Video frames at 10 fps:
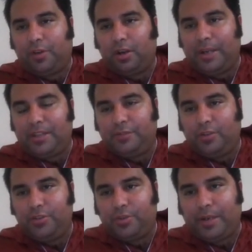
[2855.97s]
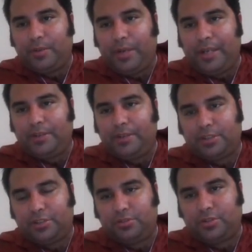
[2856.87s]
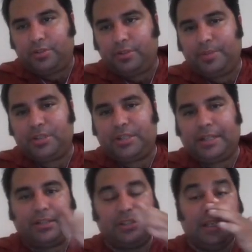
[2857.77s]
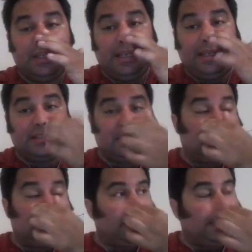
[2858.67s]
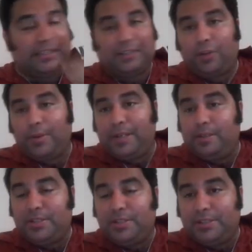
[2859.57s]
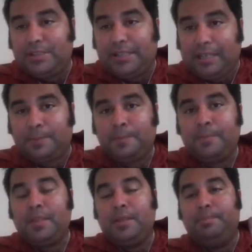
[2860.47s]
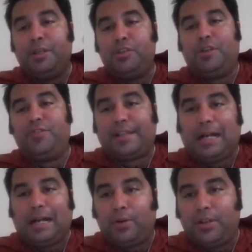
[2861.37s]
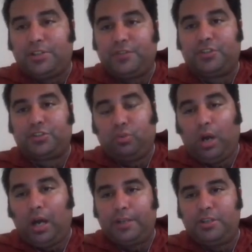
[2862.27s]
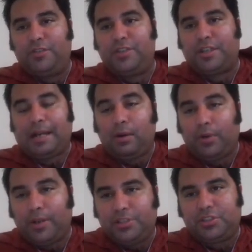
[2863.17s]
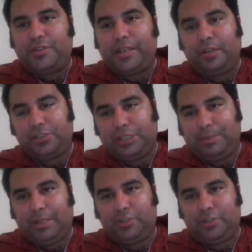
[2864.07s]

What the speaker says: the far right to vote the right way on these issues for libertarians. I like the far right libertarians again, but you have the cowardice of the squad. You have the cowardice of AOC